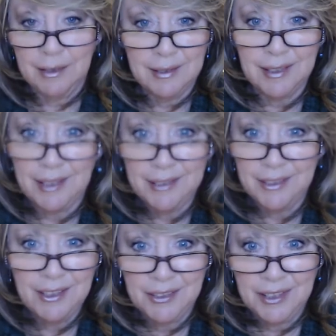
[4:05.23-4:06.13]
Yeah, I did
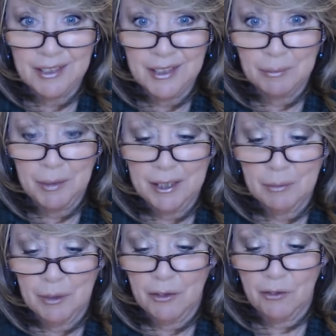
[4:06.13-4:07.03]
not think this
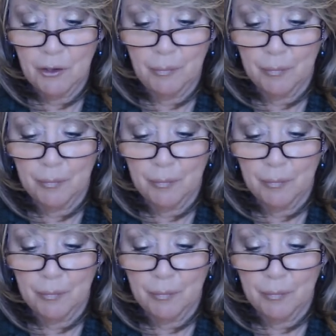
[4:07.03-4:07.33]
placement through.